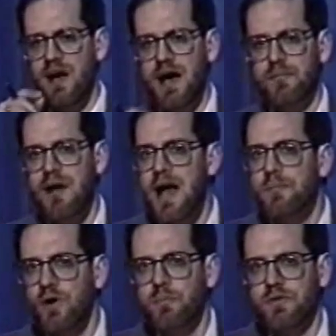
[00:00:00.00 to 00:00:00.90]
not my
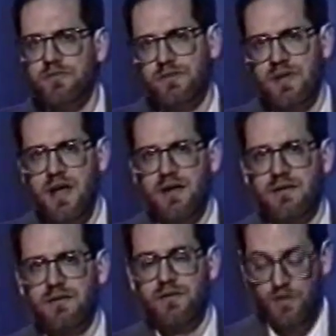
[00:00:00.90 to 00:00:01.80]
purpose today,
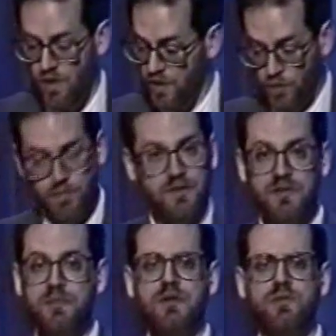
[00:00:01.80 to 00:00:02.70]
though it would be
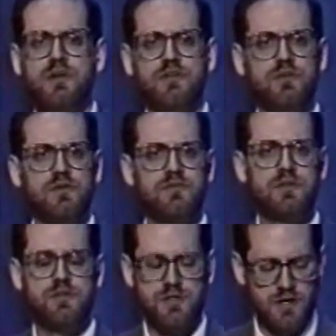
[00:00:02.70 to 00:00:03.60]
something we could do in the
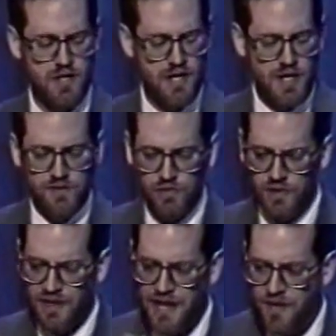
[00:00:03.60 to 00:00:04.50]
future, to
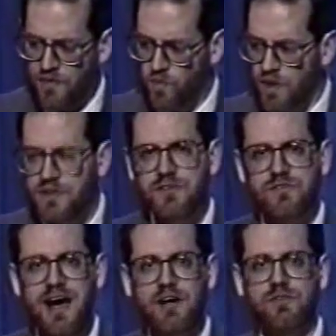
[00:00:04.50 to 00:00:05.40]
look at every one of these
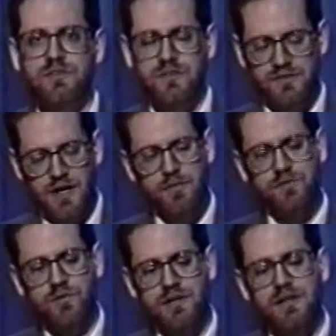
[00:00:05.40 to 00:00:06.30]
doctrines and
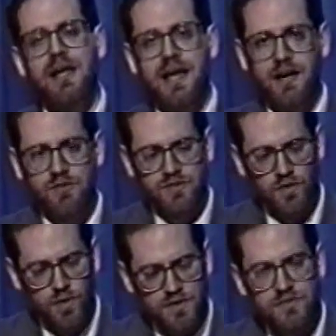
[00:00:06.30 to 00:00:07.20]
demonstrate that every
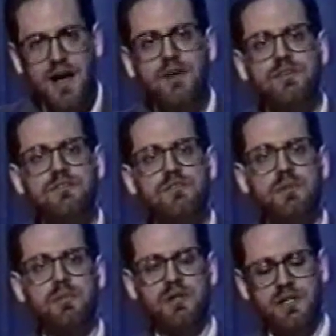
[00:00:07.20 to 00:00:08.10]
single one of these doctrines is
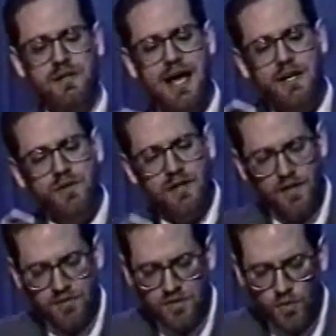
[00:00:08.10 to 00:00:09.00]
biblically inaccurate,
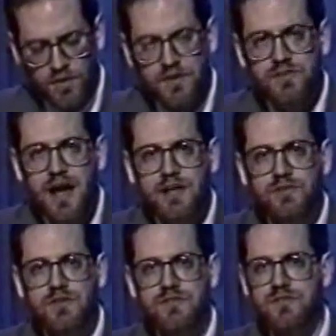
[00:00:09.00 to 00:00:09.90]
every single one of these
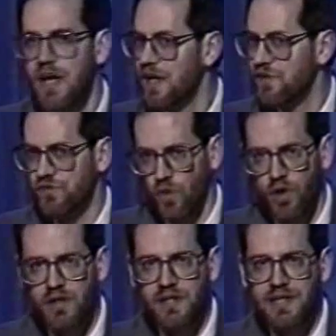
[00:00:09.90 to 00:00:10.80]
doctrines is
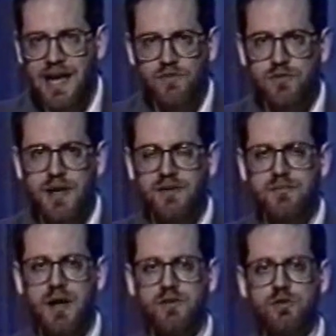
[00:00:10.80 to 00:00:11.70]
historically
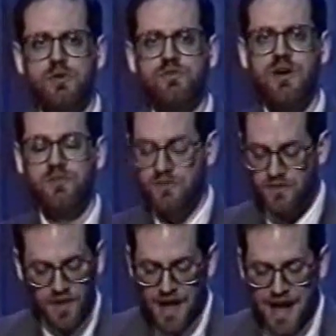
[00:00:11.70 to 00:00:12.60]
countermanded by numerous
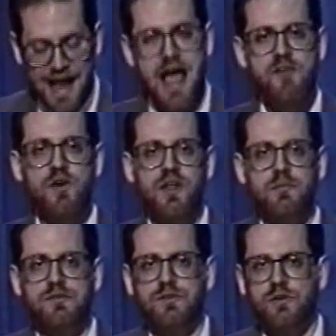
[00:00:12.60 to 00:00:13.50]
references. I have all
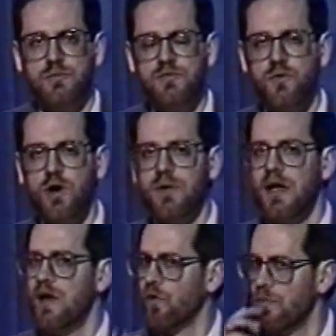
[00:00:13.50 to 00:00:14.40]
that material before
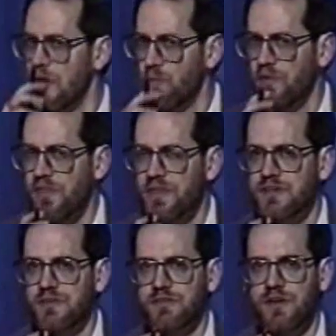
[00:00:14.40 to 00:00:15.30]
me. Remember what the
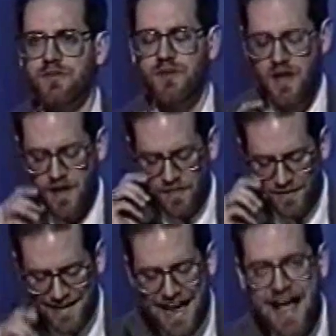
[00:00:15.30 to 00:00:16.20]
thesis is.
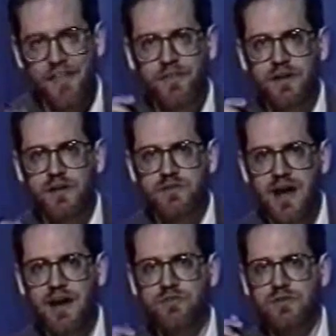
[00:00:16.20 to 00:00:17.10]
The Catholic
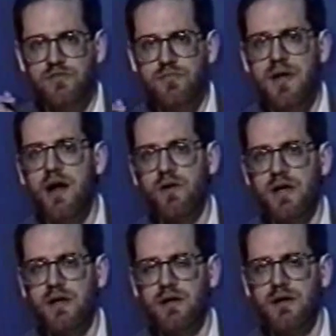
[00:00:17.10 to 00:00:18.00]
doctrine of
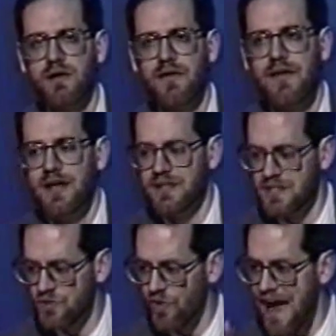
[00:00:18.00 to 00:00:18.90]
Mary
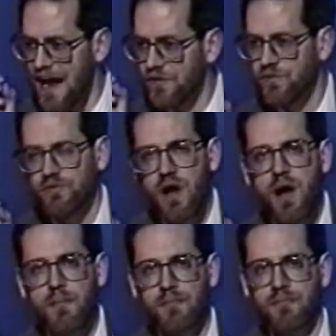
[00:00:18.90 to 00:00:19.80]
detracts
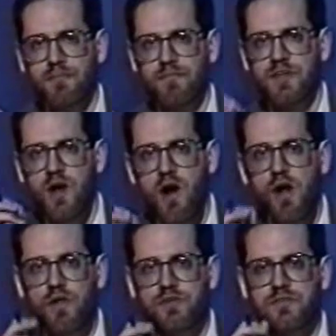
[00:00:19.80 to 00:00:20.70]
from the
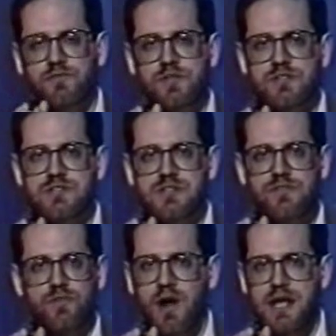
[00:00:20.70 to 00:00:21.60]
all-sufficiency
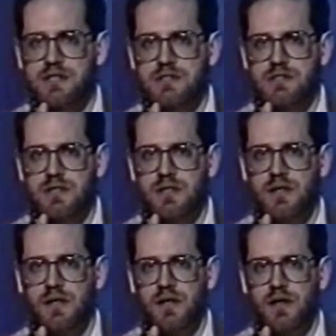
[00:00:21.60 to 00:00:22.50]
of Christ.
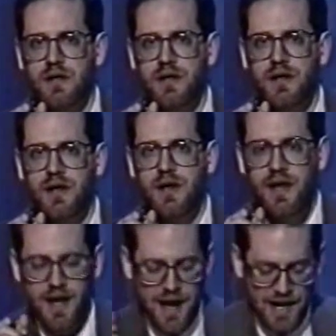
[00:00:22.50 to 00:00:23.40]

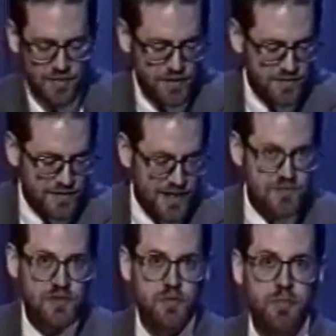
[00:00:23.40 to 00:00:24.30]
I am in the
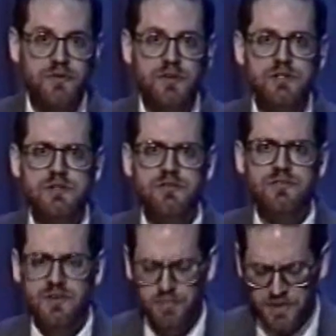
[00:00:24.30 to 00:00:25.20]
enviable position of
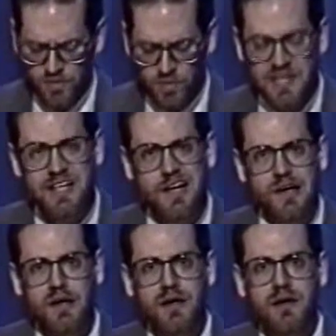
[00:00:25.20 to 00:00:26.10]
simply reading
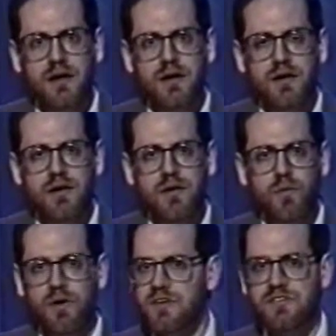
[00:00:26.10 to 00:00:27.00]

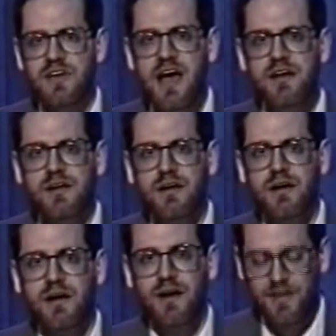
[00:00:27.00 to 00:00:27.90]
what is said.
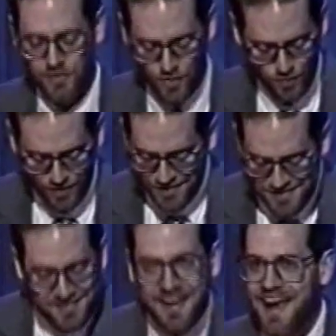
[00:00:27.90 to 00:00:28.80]
The
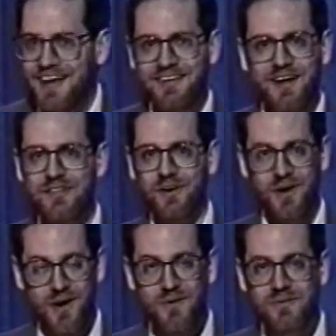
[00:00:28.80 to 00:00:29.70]
words stand on
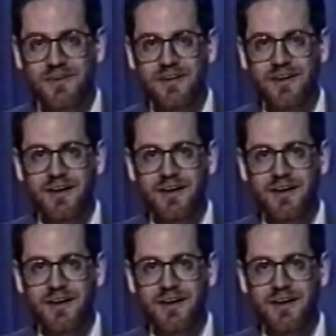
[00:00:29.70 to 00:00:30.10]
their own.